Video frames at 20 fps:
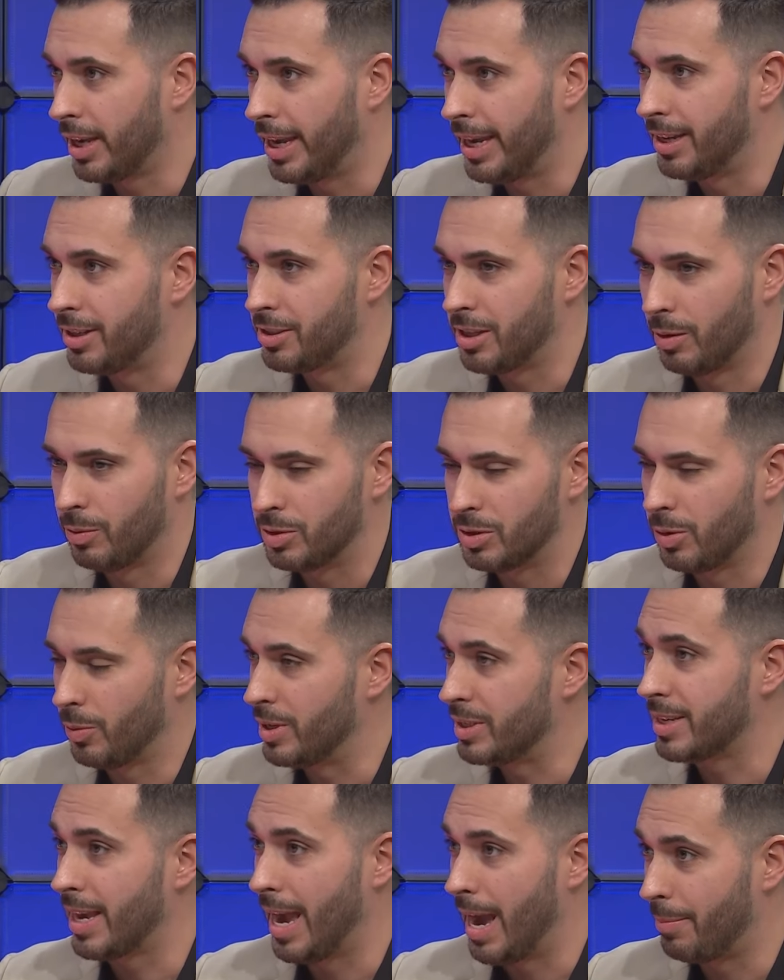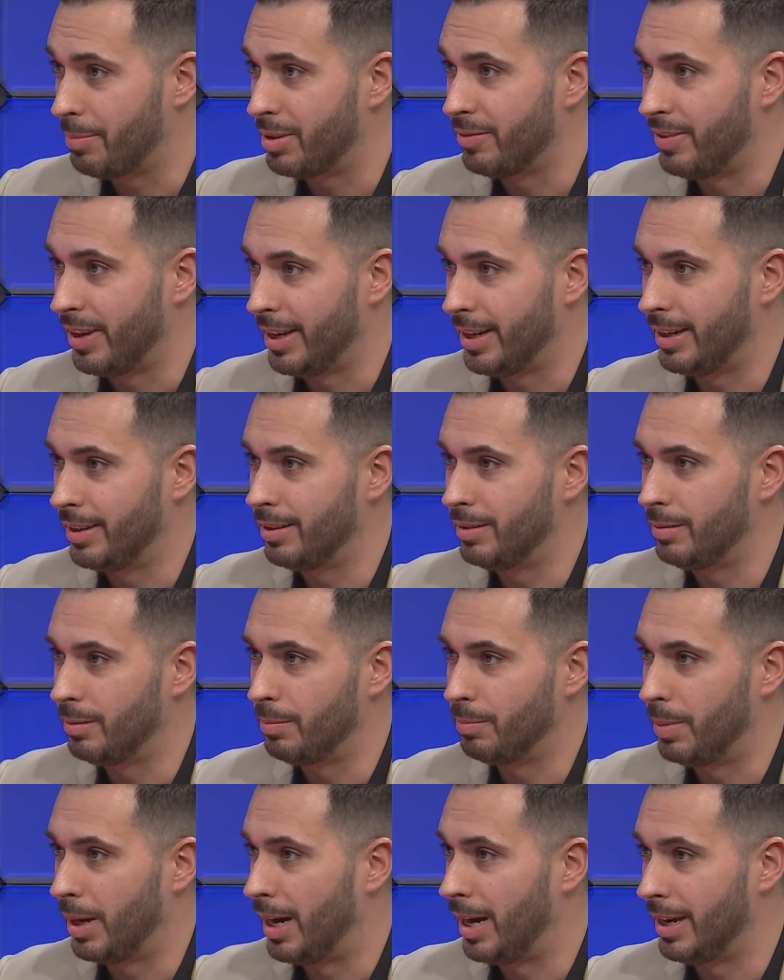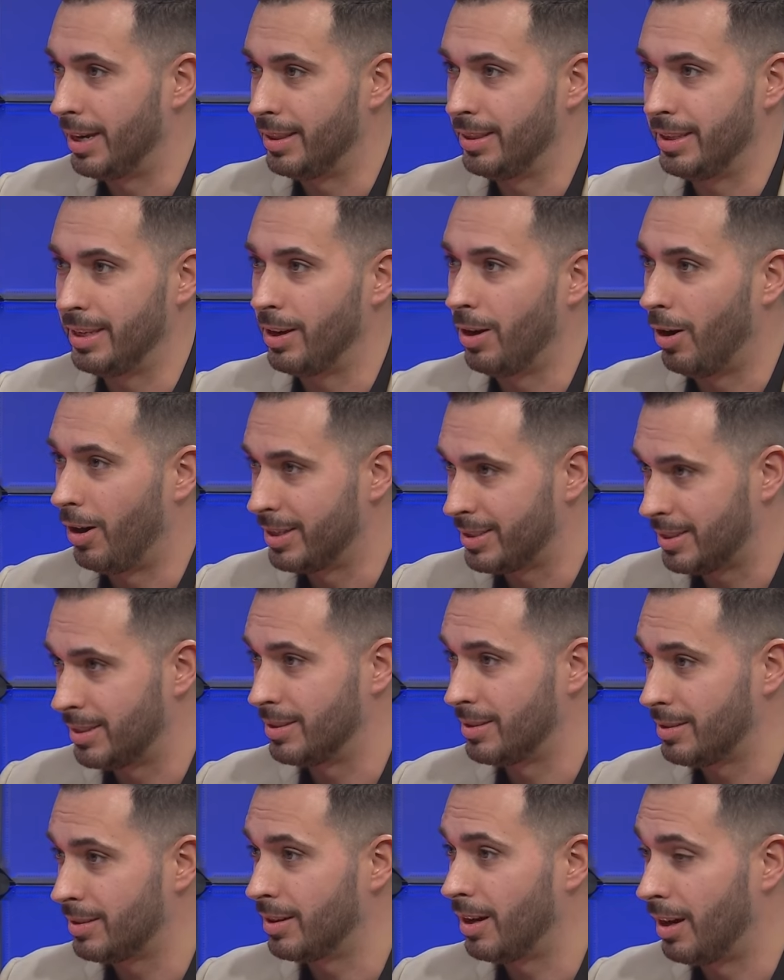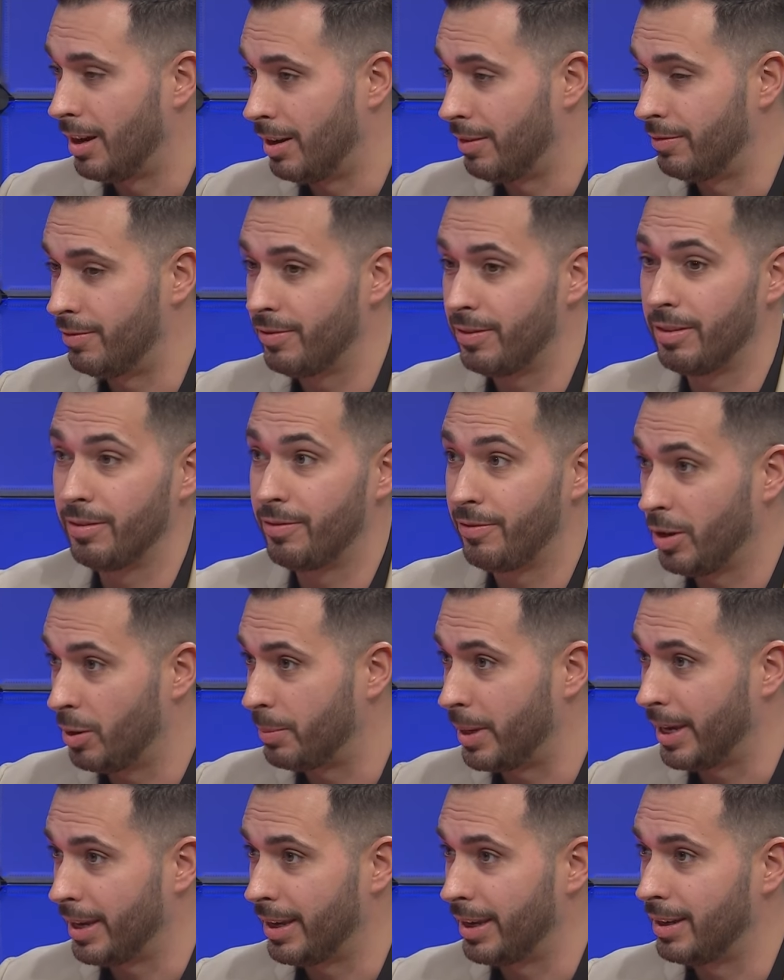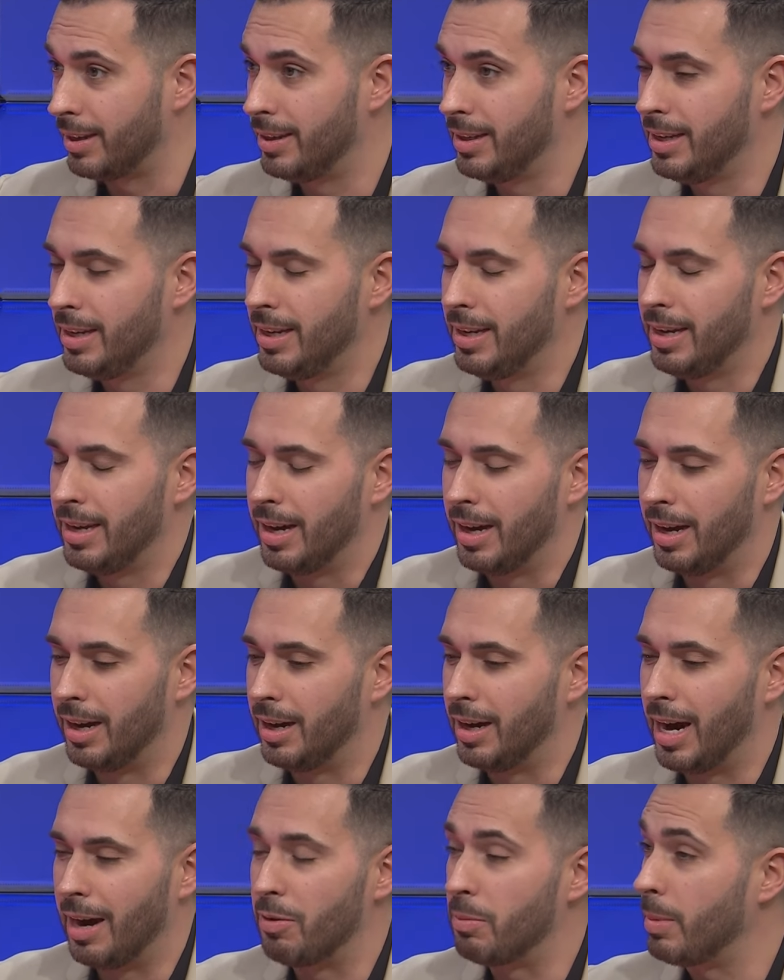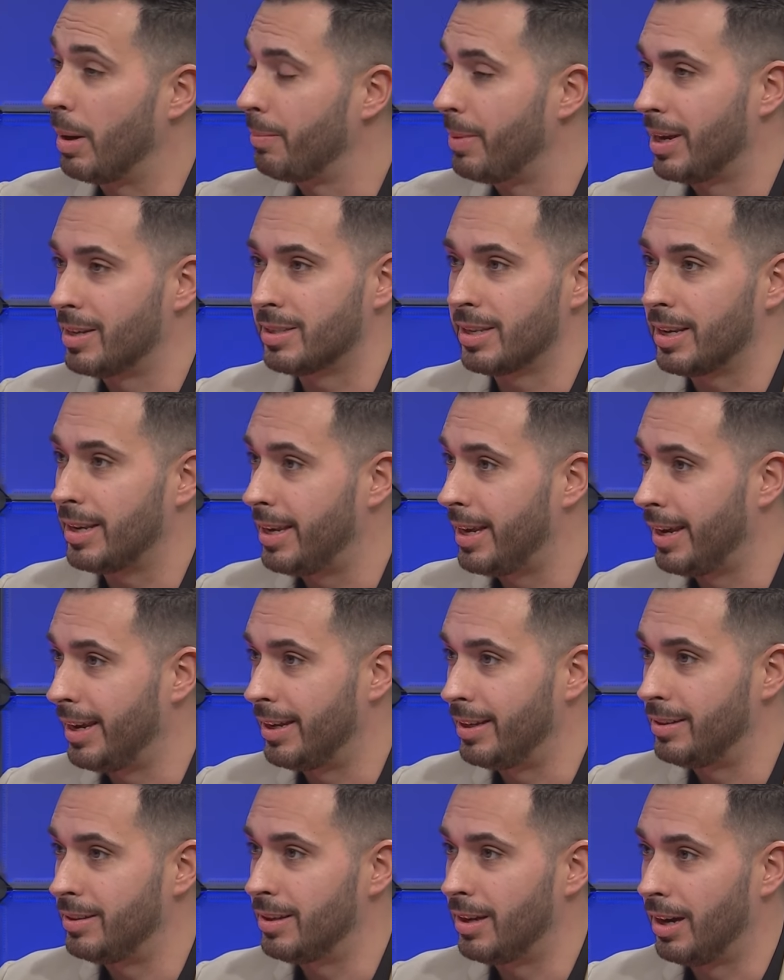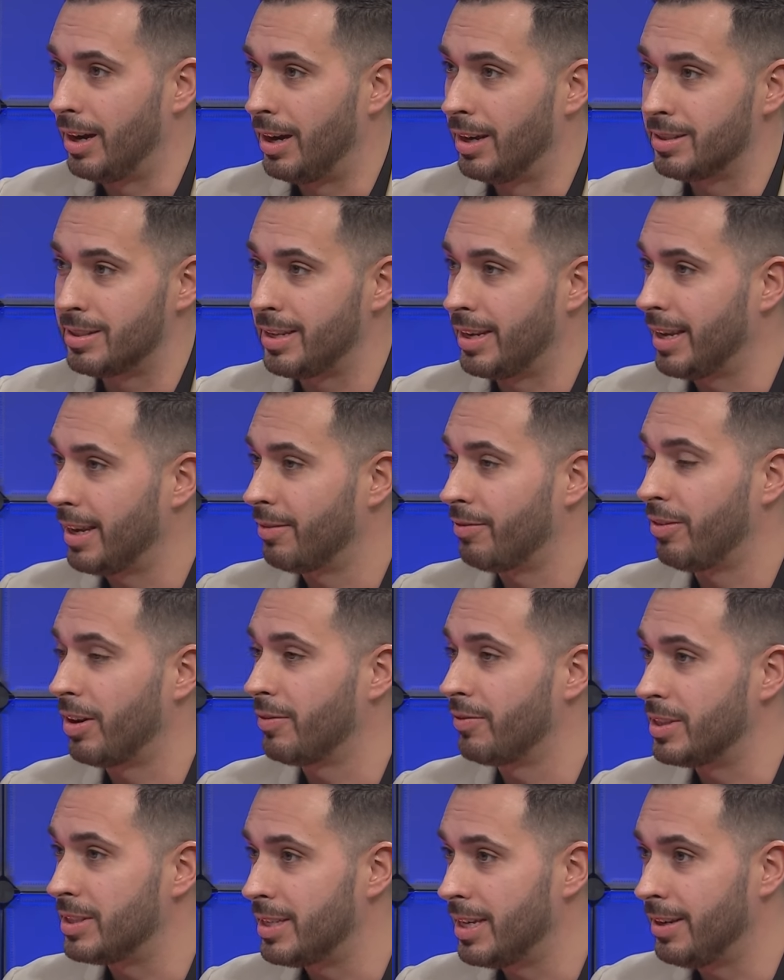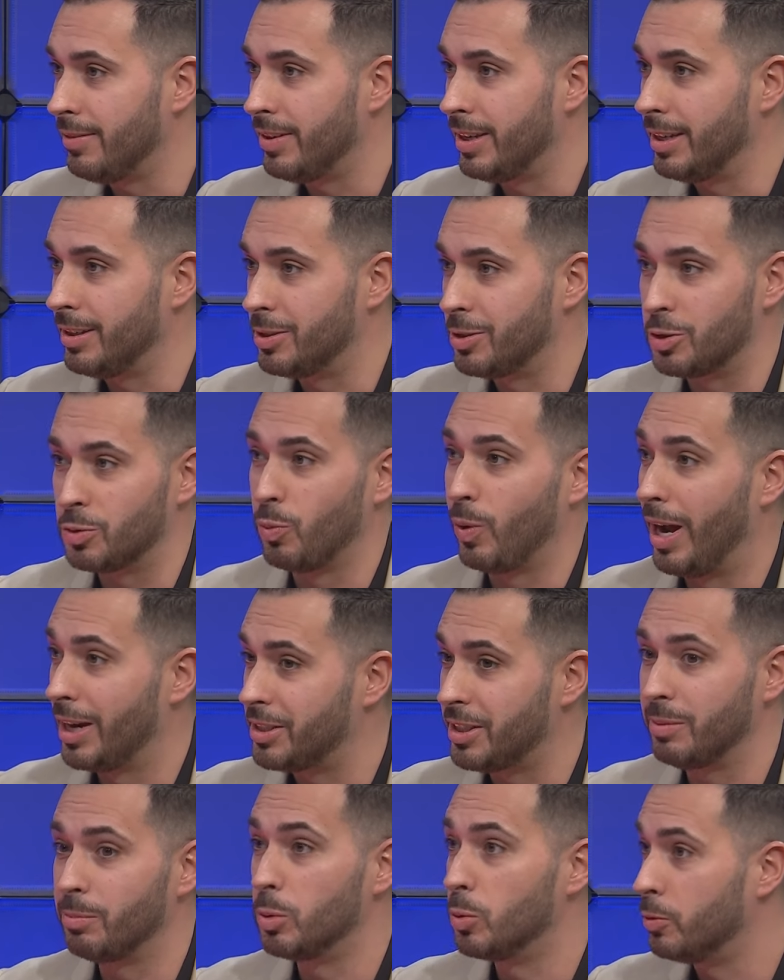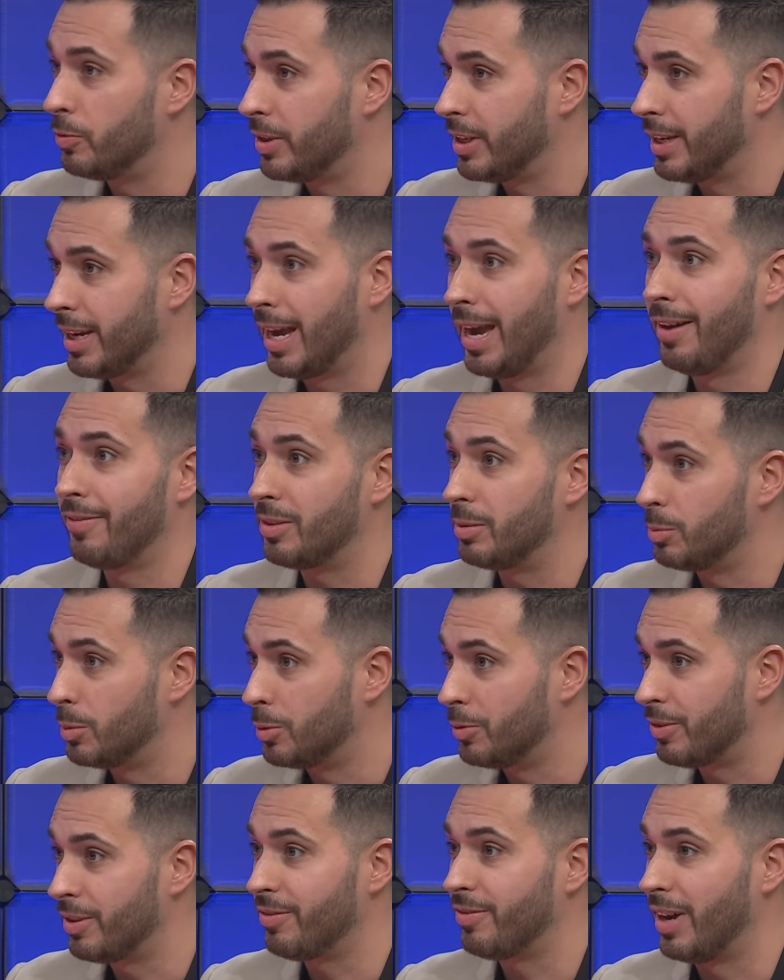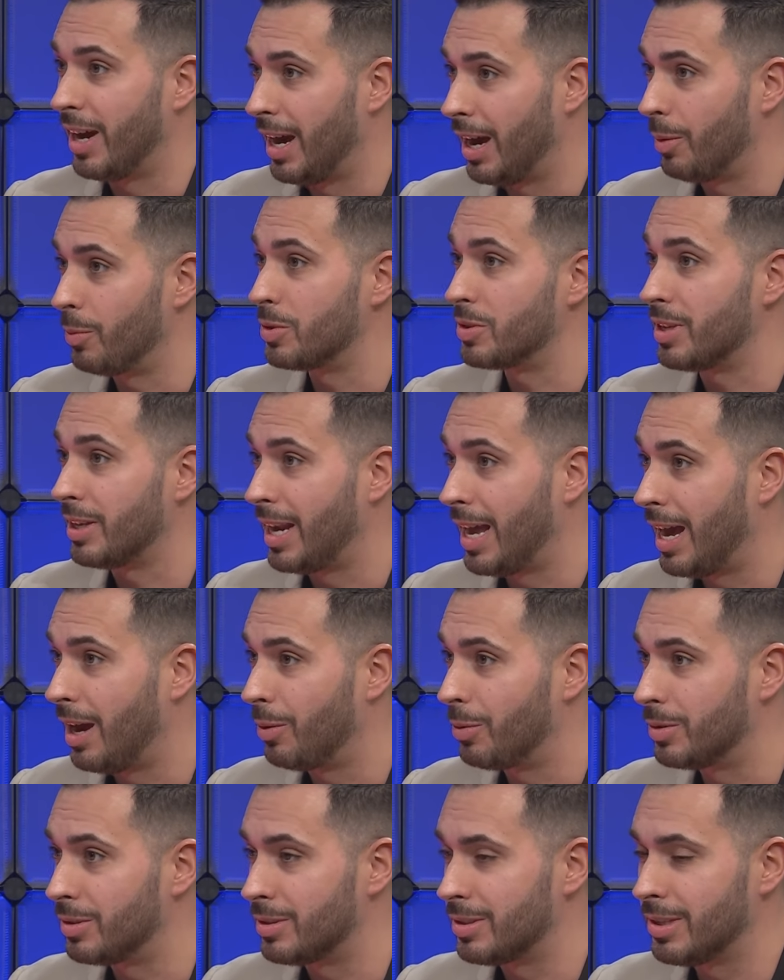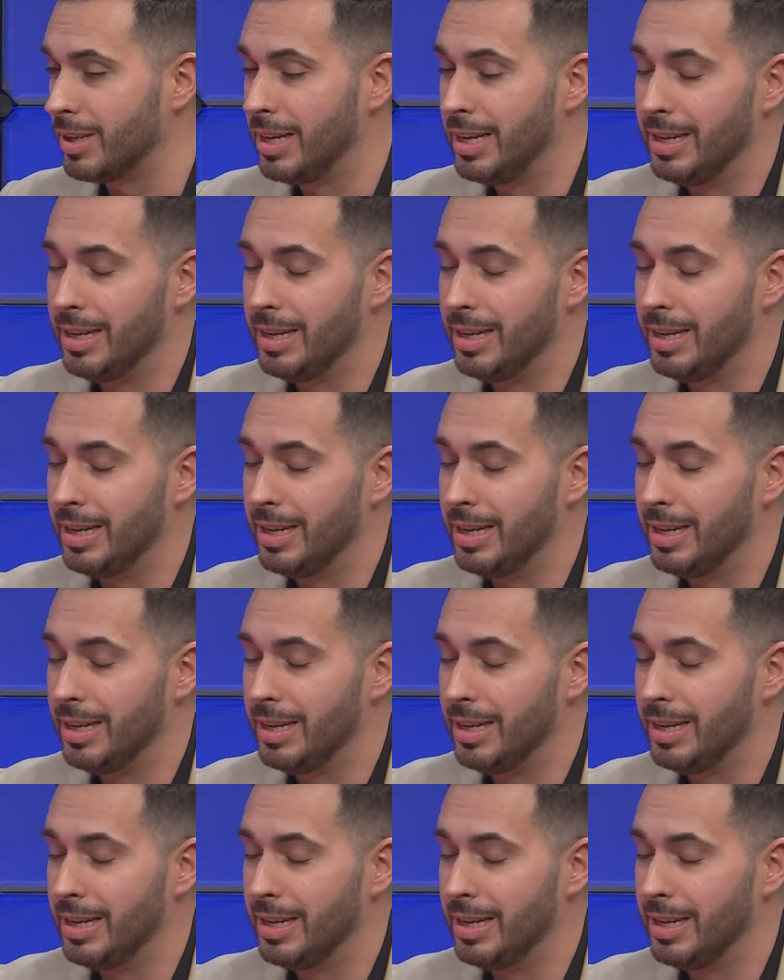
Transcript: age, I was always captivated by the essence of filmmaking. Uh, I remember as a kid uh, sitting in front of a TV, just watching movie after movie for hours and hours.